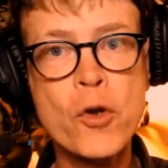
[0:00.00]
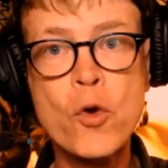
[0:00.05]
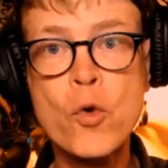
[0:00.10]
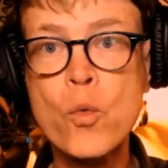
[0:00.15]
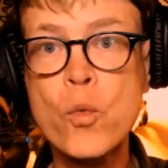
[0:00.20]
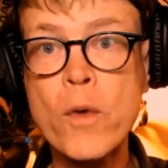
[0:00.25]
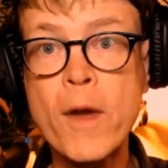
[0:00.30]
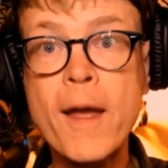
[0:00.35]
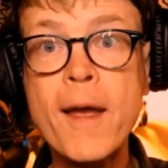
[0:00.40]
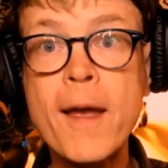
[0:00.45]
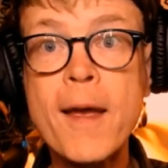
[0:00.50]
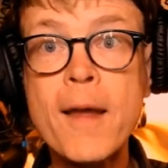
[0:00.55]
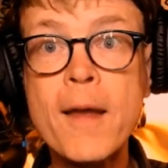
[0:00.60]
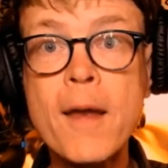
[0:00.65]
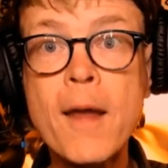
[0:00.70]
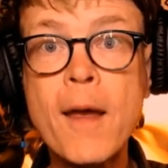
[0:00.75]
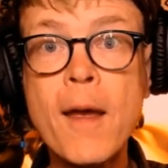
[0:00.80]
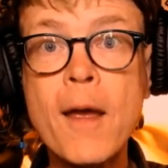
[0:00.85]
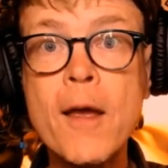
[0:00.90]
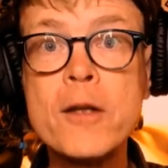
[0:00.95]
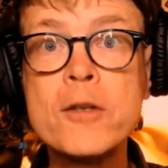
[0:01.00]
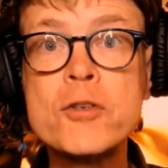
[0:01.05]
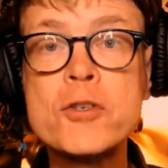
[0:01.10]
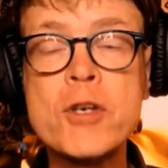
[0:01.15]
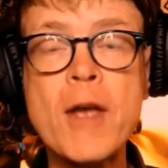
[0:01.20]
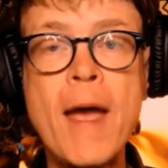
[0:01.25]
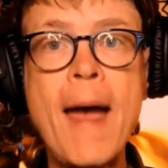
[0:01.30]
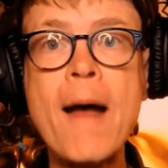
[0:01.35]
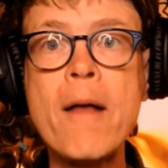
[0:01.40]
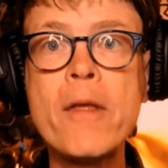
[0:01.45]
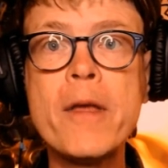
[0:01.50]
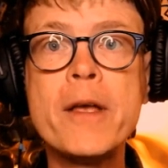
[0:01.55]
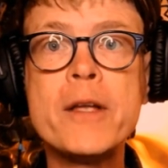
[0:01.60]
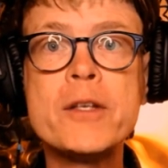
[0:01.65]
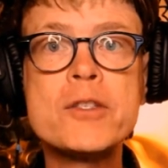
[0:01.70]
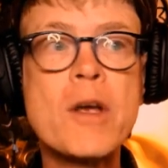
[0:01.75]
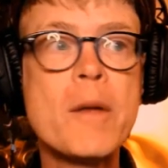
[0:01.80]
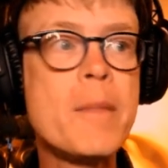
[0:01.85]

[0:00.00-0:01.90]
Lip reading: grid challenge.